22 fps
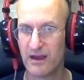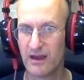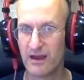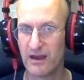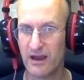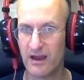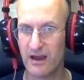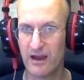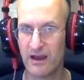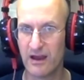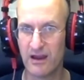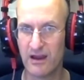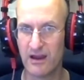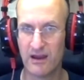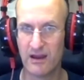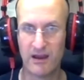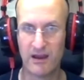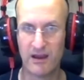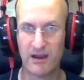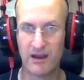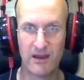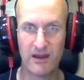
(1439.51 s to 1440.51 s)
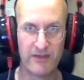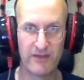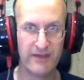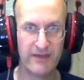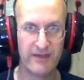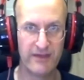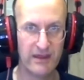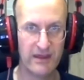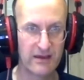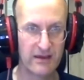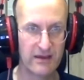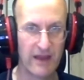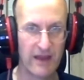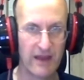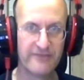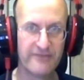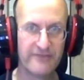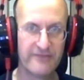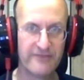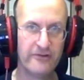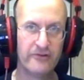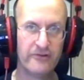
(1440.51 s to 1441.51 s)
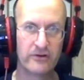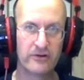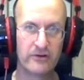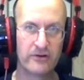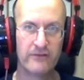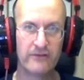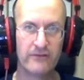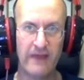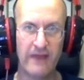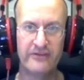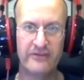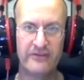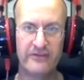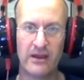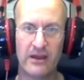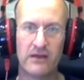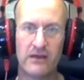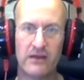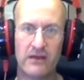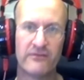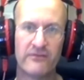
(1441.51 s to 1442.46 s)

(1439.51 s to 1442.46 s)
the Constitutional Convention of